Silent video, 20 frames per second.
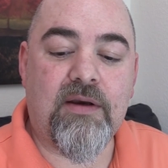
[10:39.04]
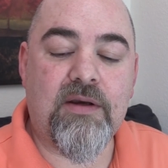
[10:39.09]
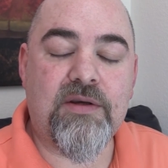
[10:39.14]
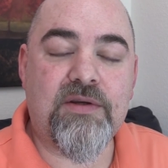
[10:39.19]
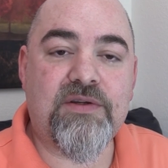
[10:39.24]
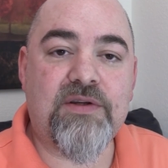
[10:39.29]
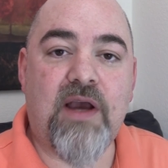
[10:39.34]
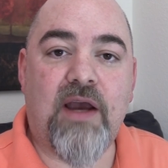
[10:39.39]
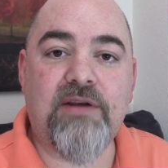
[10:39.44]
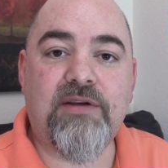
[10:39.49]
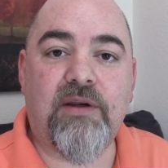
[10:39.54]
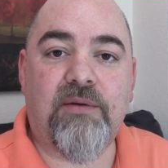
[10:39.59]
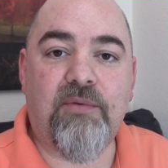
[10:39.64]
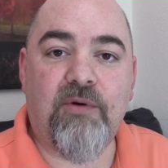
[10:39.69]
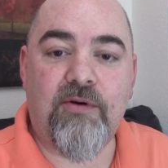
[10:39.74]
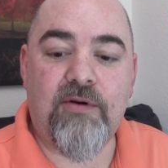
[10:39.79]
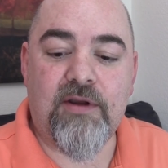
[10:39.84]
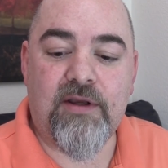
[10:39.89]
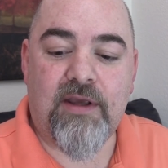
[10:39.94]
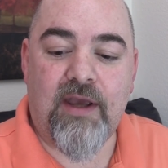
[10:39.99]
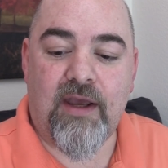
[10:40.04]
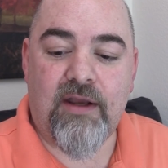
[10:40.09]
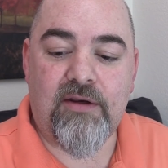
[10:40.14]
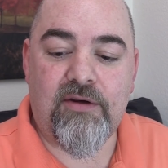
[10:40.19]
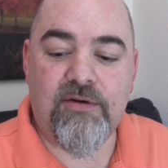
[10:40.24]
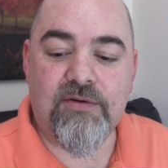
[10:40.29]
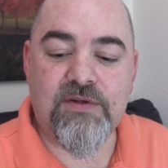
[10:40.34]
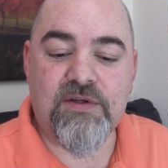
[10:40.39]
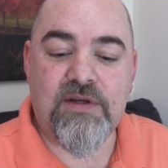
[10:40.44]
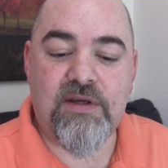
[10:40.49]
Cy ten Bruggencate,
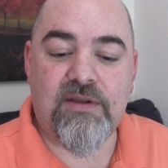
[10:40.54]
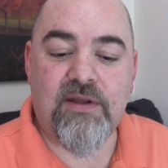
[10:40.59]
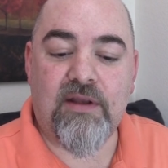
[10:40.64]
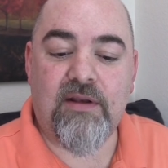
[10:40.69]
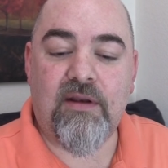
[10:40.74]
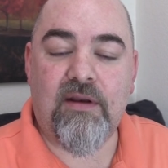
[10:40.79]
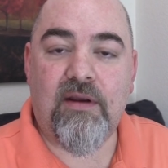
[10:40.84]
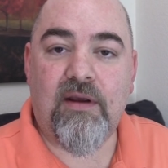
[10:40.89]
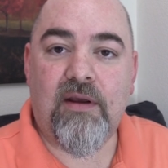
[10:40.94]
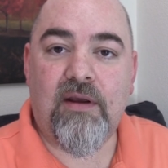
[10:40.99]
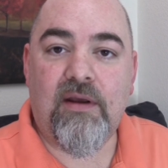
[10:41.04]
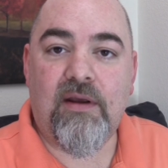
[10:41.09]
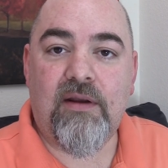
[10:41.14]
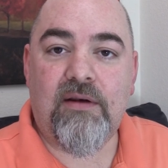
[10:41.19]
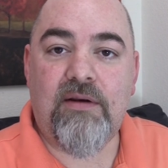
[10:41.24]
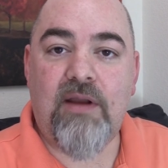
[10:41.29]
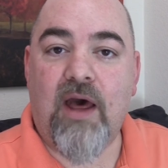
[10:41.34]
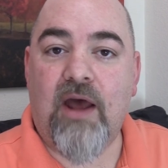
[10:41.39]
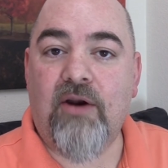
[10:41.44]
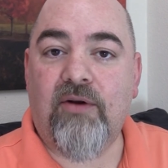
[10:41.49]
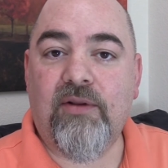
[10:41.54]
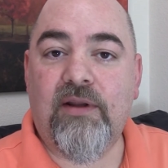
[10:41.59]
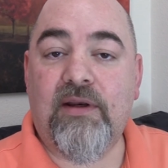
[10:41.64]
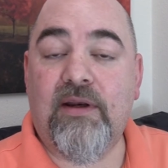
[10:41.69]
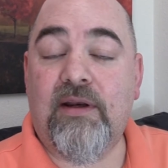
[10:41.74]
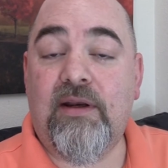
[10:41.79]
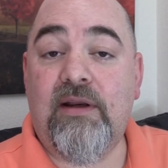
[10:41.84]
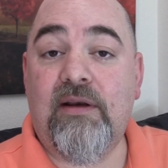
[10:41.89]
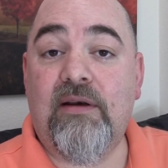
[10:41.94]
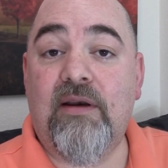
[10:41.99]
and you'll see that not only
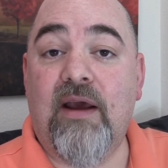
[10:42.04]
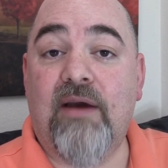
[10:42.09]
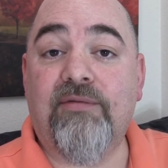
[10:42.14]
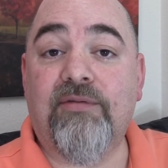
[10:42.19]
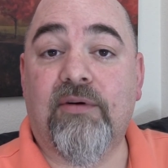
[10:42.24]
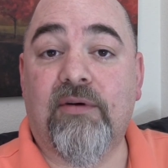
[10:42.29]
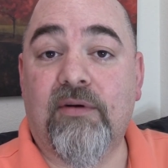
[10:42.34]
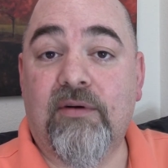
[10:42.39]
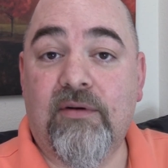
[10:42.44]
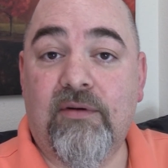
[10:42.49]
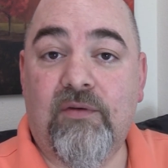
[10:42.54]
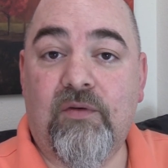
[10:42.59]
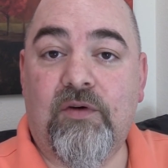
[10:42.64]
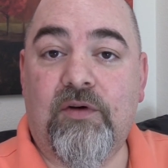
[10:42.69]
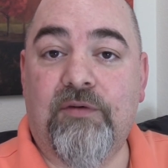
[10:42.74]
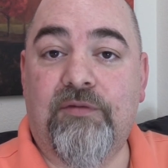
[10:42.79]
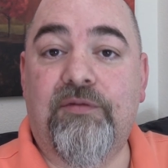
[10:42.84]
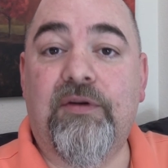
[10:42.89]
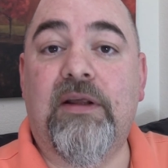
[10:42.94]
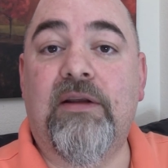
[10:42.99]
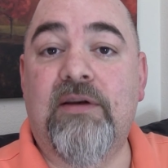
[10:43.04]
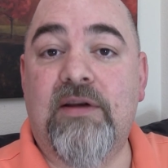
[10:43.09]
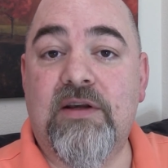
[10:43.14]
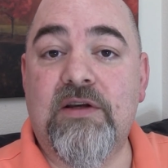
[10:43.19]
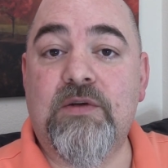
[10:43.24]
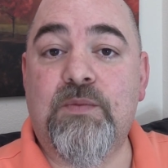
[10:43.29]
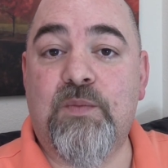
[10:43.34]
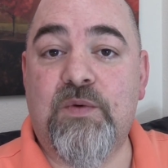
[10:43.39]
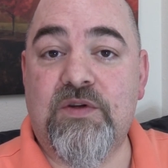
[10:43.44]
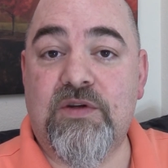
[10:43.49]
did he never defend
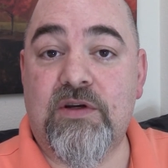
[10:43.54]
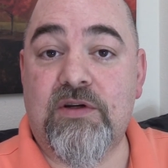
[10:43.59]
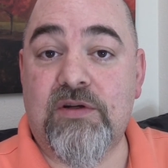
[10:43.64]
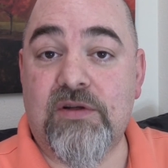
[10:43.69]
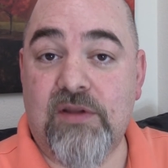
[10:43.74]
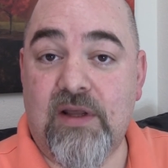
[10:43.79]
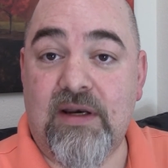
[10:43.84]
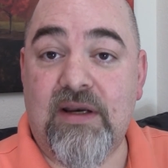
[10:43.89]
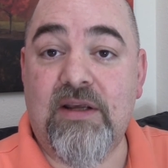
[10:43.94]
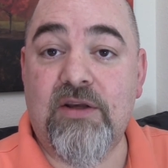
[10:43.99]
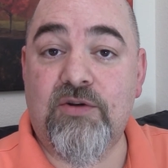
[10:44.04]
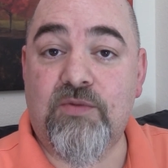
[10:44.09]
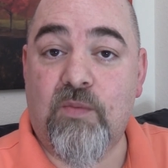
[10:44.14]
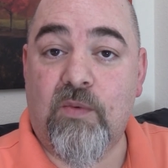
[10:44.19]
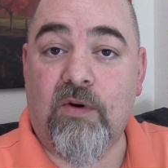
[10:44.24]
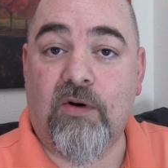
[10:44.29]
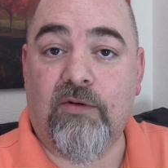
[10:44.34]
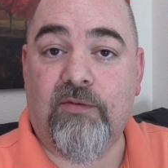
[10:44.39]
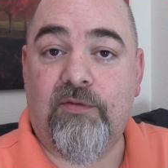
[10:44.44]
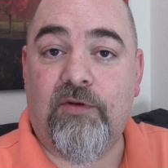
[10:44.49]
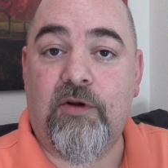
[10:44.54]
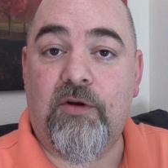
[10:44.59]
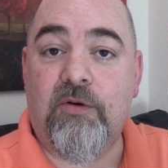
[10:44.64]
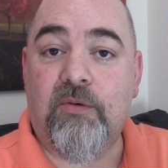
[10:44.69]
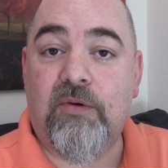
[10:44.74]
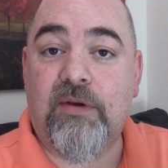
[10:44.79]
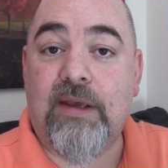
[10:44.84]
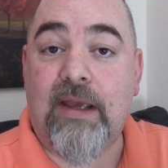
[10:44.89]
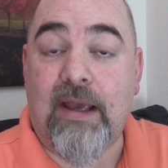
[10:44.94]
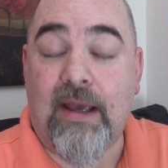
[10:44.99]
his position that his
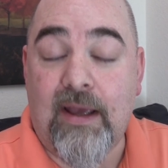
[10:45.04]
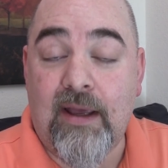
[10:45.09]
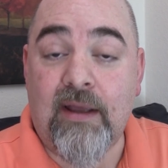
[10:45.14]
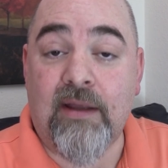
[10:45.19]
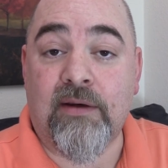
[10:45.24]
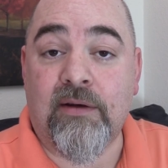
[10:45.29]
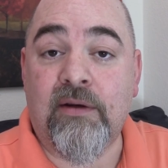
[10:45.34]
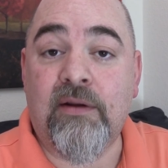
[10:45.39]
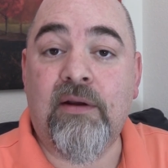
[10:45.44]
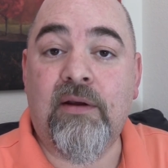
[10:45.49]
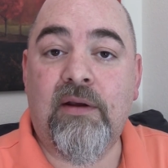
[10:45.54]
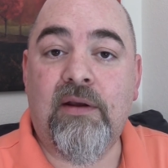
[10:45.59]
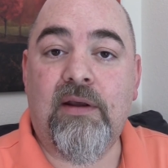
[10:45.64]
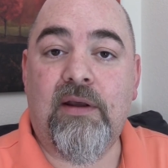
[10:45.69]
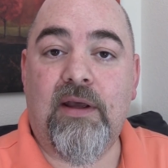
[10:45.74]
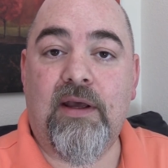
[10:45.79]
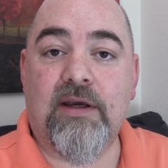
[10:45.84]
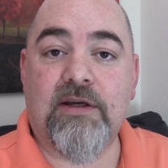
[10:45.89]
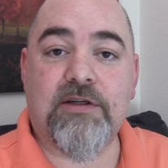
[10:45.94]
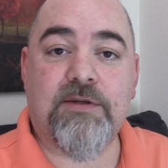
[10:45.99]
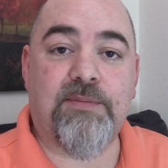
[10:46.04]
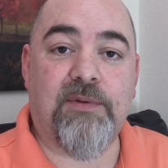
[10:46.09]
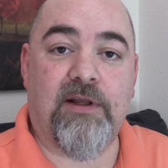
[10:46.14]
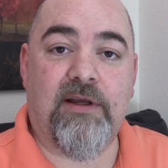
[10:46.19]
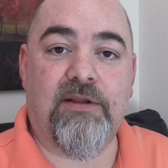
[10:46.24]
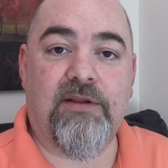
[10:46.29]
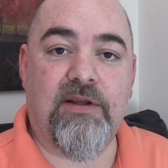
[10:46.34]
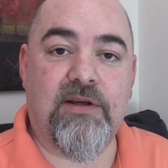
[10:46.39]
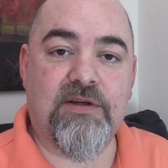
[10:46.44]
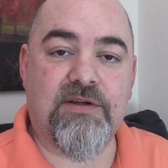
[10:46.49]
worldview can
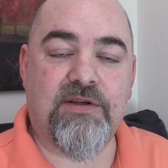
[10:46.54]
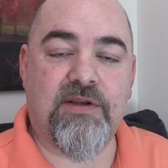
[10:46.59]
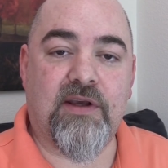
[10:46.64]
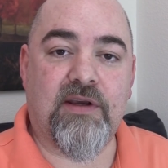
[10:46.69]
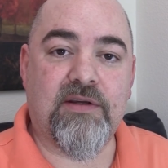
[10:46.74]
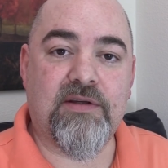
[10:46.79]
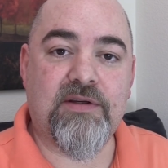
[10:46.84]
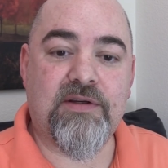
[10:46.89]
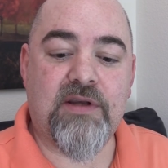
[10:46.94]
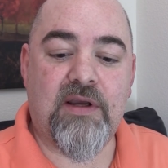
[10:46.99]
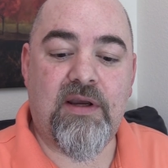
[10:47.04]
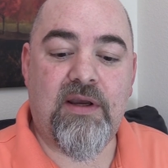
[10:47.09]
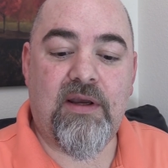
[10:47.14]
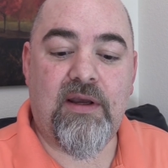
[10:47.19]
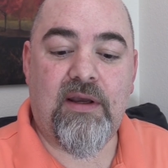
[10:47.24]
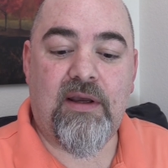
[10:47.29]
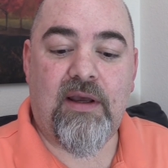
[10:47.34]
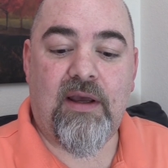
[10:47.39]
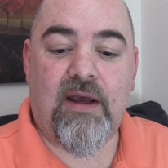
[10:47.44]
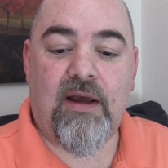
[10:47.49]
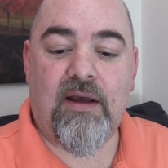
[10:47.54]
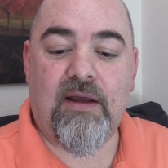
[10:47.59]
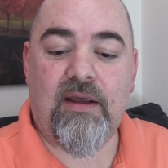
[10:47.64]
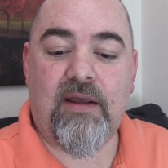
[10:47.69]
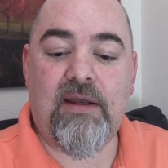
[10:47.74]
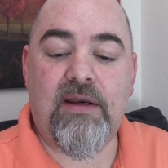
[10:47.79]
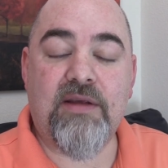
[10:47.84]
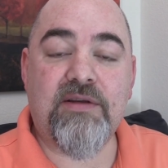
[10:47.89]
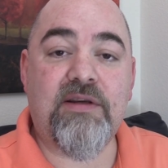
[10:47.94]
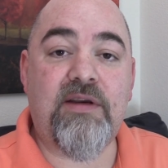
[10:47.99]
explain these things,
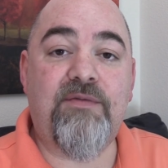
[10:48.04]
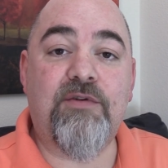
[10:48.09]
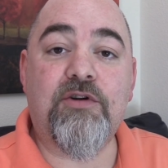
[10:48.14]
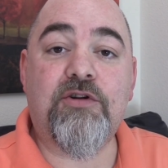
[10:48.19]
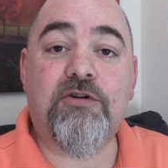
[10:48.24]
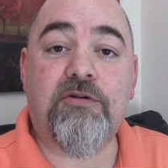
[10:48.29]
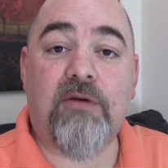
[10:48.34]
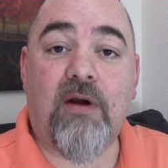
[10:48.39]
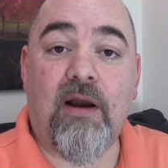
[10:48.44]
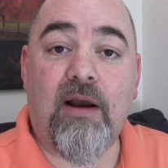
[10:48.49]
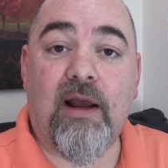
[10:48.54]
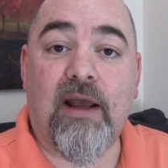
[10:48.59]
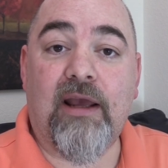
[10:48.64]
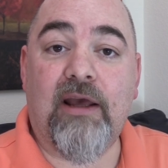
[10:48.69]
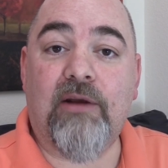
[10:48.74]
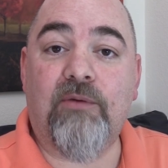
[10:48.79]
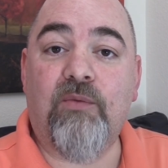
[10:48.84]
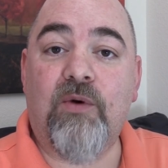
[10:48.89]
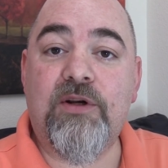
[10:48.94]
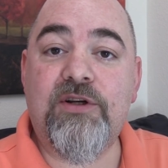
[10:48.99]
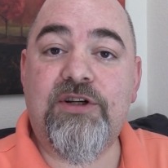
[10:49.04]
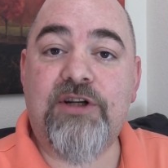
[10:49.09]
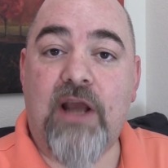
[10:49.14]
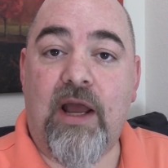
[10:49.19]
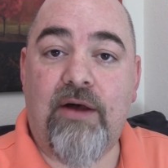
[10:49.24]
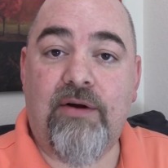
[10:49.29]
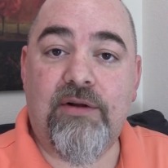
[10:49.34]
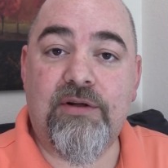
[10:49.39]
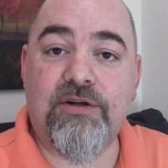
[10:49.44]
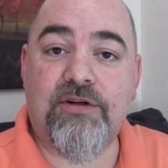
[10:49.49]
he doesn't even try, and when
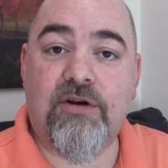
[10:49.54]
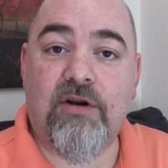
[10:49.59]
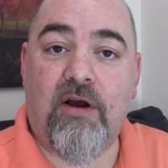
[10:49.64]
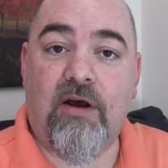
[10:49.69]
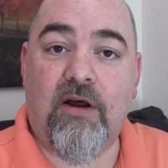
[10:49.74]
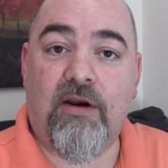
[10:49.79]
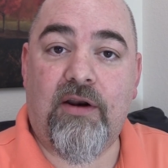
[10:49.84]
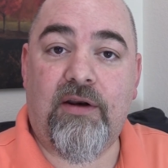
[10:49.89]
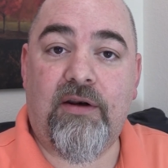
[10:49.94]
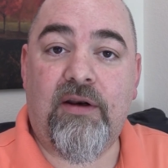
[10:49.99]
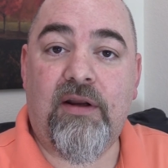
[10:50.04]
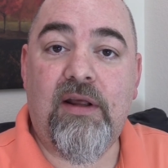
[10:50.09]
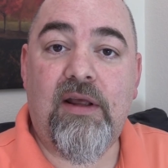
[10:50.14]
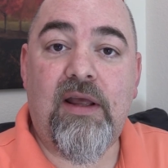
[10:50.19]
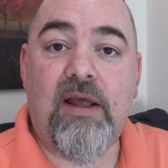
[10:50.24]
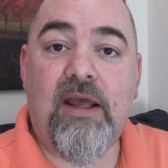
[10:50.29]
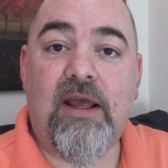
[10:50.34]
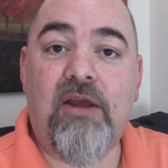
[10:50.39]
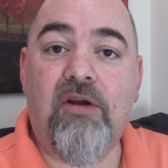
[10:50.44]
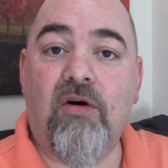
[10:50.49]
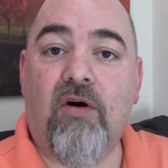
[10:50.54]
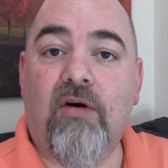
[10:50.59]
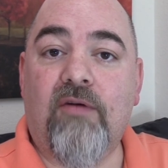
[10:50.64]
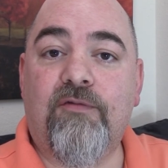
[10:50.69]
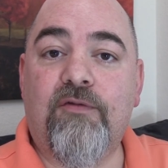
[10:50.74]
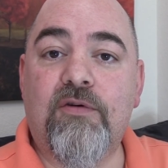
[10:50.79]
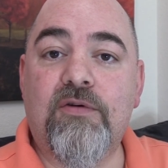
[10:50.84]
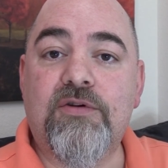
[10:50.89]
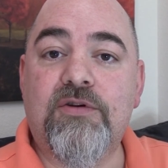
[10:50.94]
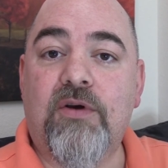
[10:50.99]
challenged on it, he
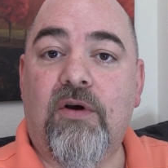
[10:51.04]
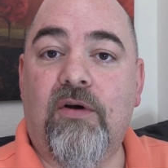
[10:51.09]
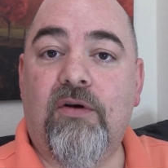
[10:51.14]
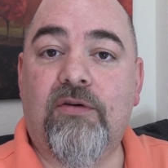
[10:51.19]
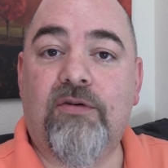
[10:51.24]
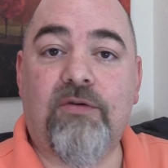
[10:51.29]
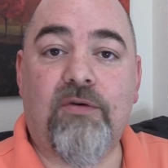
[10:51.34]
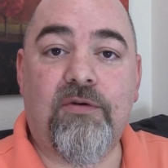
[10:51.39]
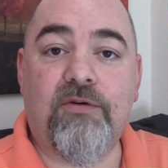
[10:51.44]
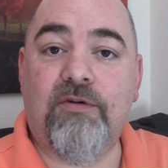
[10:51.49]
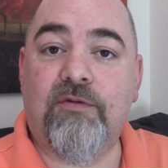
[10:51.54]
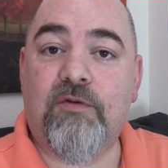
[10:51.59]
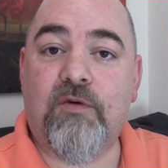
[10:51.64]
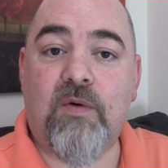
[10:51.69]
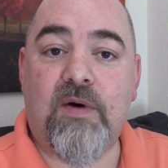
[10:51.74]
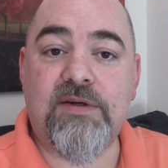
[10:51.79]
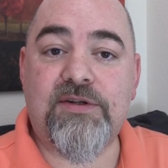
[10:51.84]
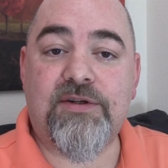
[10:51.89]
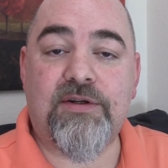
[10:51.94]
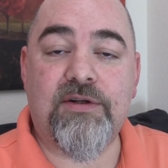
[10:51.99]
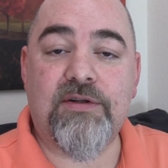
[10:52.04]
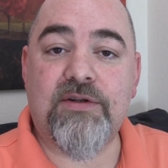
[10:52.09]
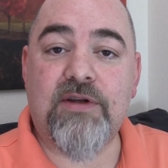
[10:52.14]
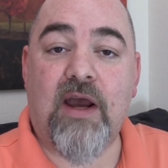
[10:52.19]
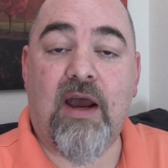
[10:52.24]
offers all sorts of questions.